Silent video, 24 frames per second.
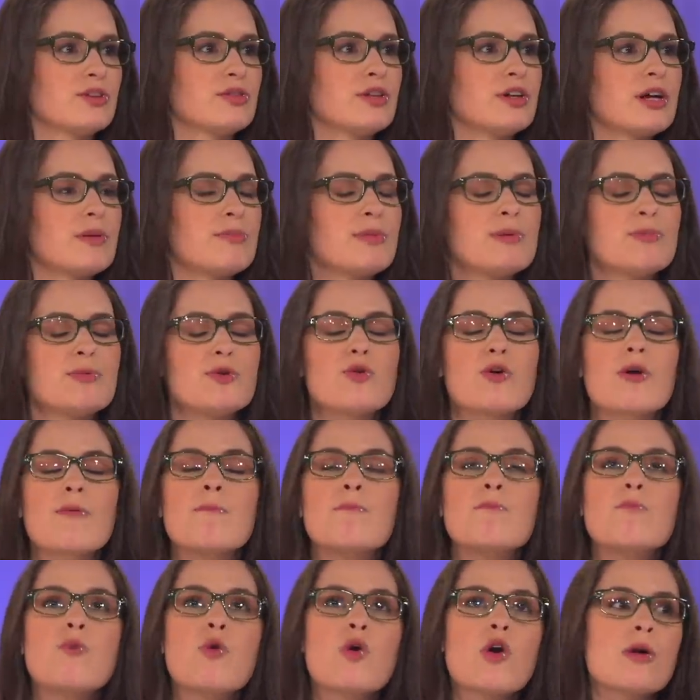You look at people who are
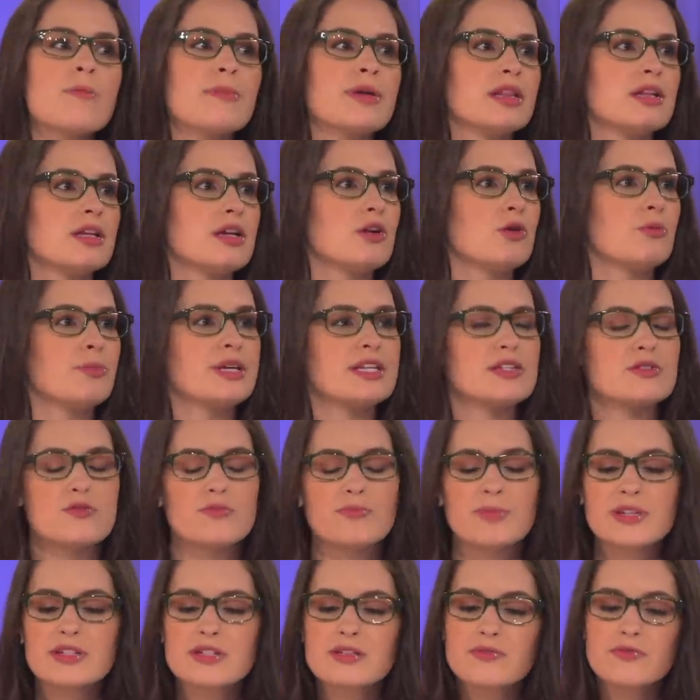morbidly obese,
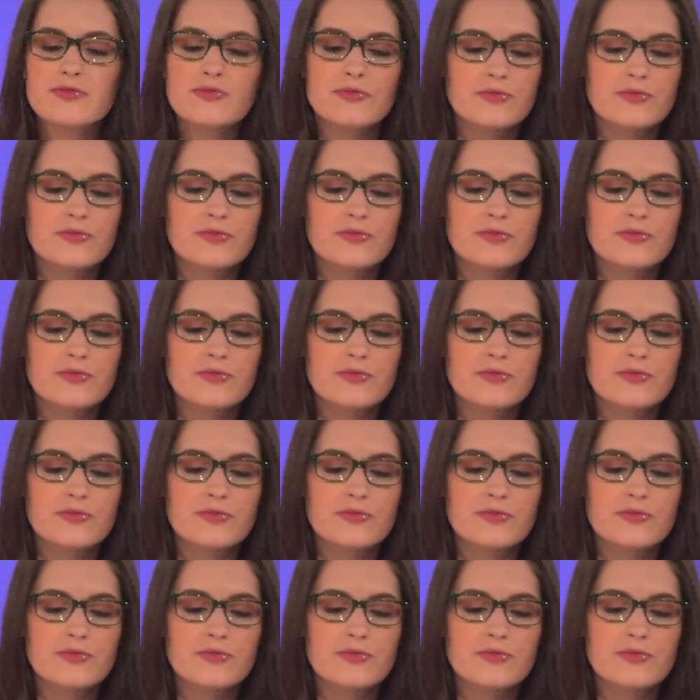who've been